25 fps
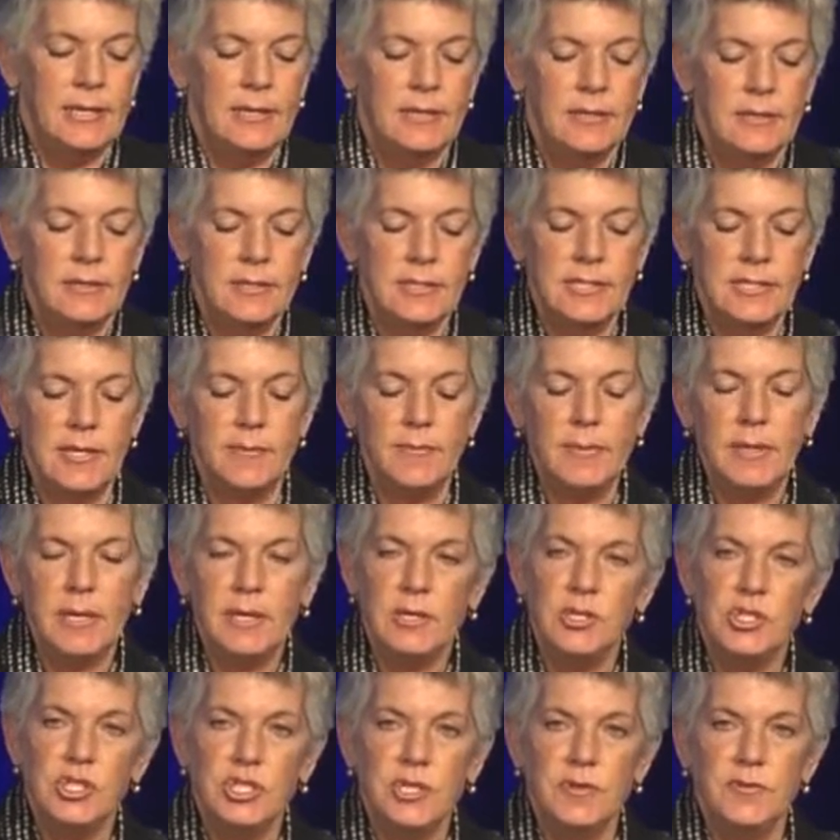Something
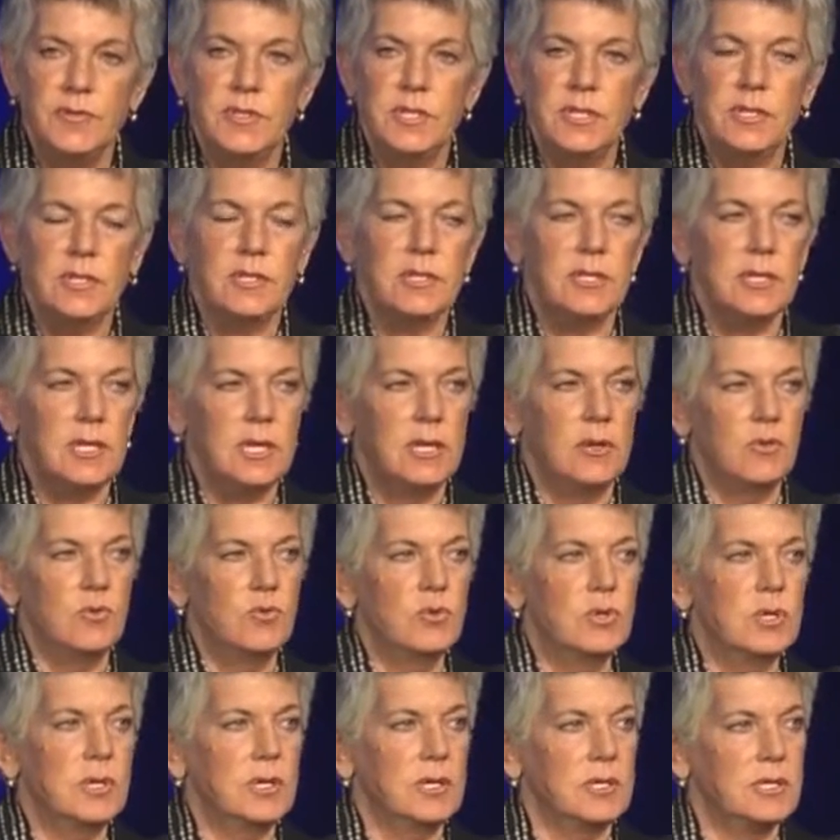shifted in
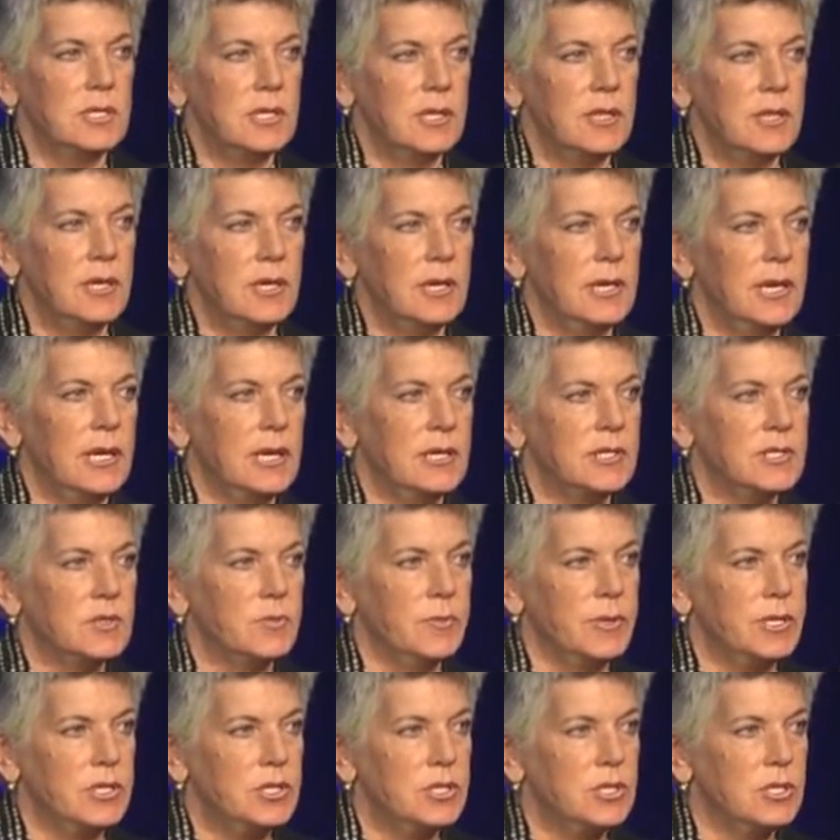Auckland, I think, last
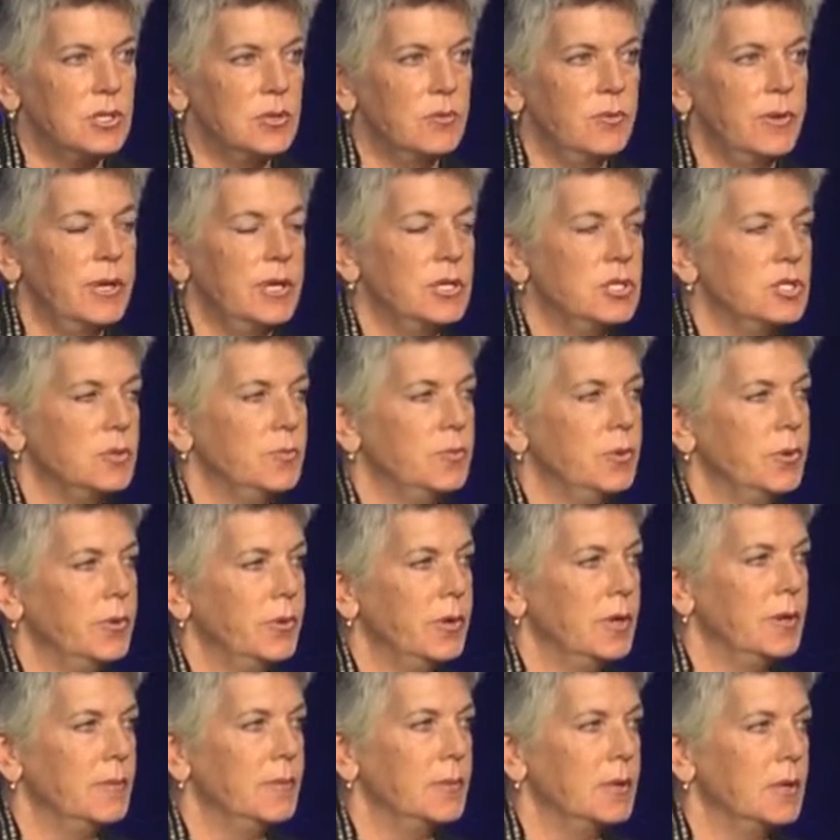winter when Te
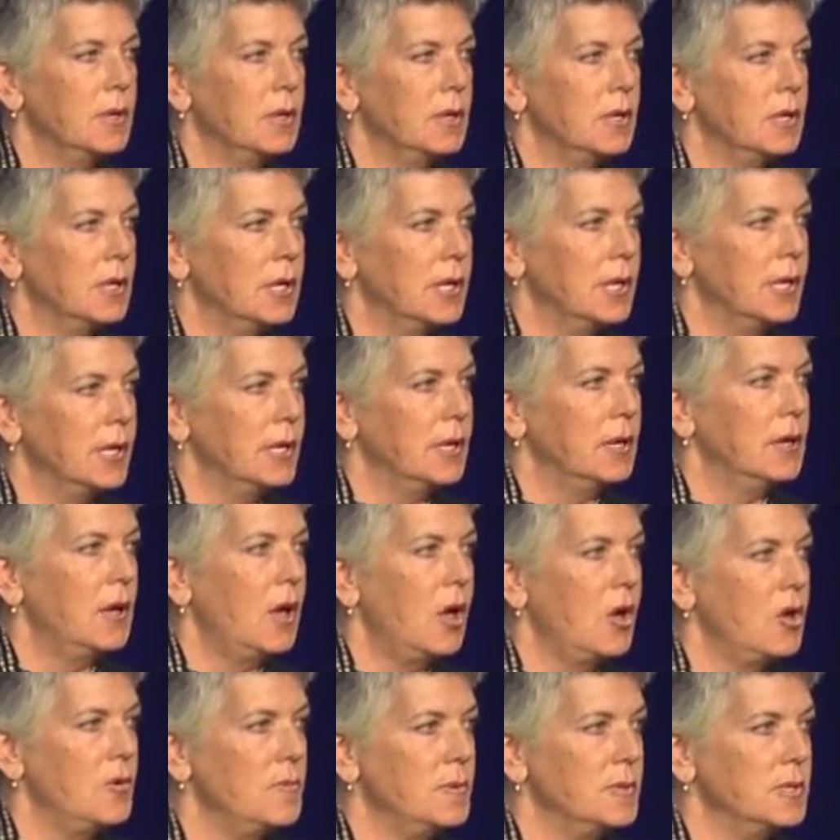Puia Marae
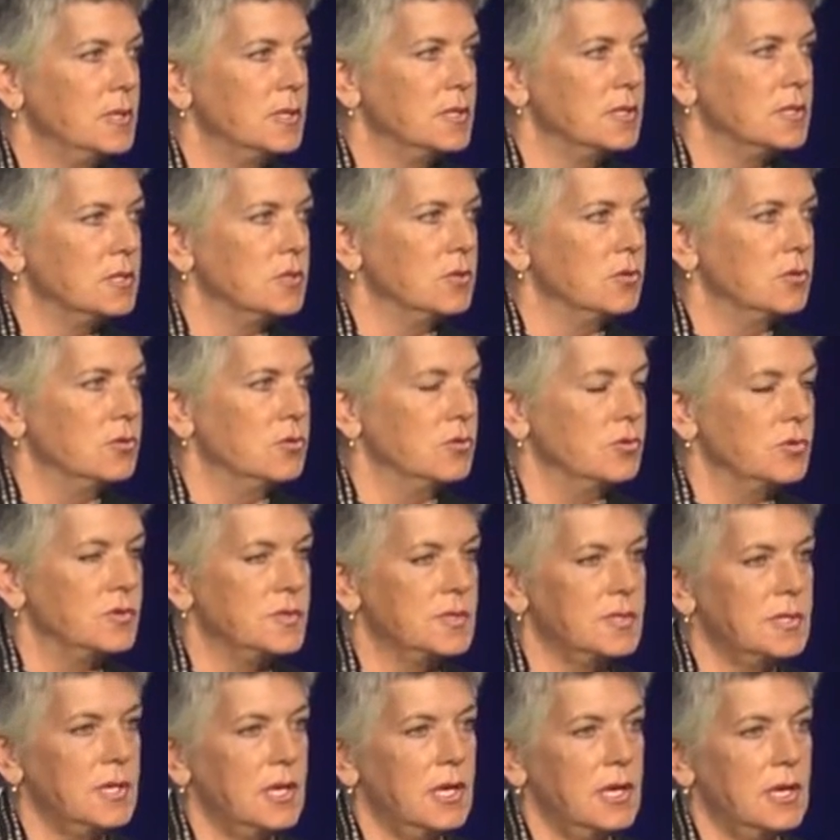opened its
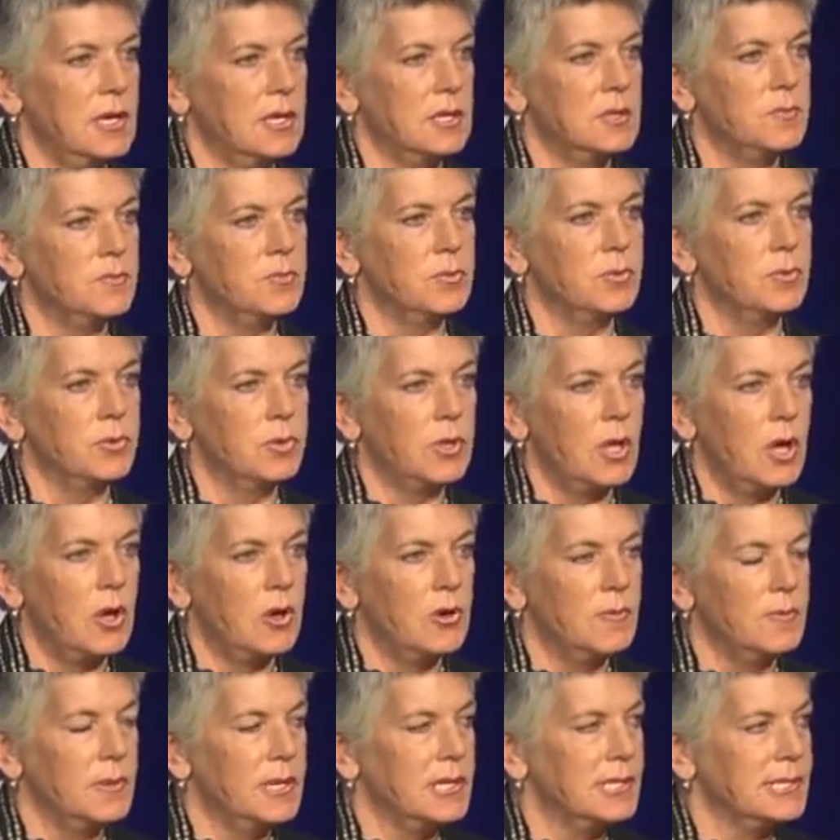doors and brought the
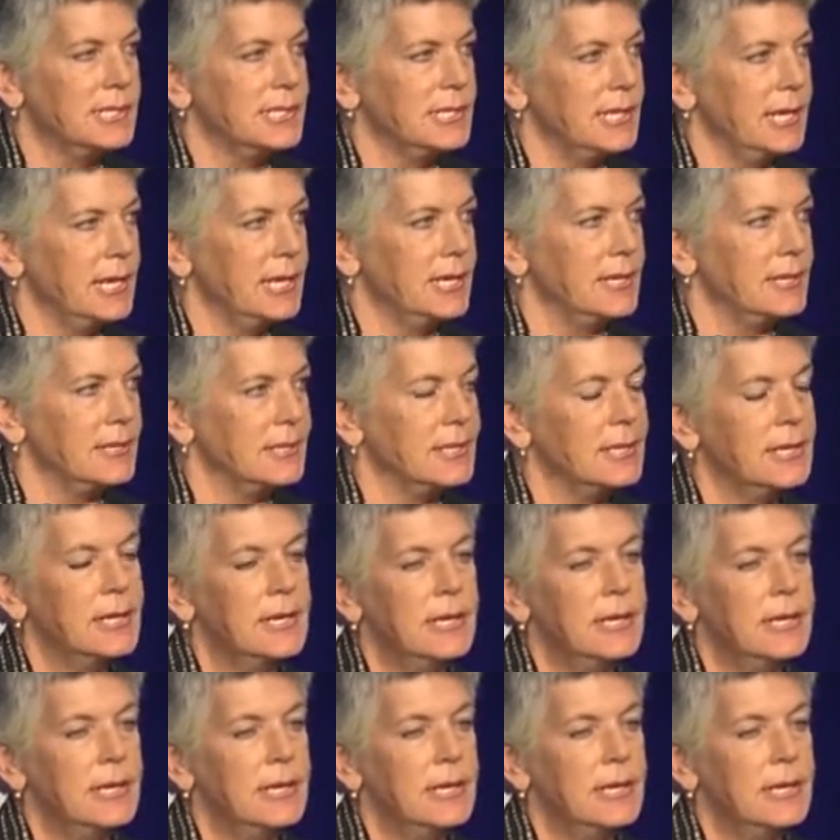homeless in.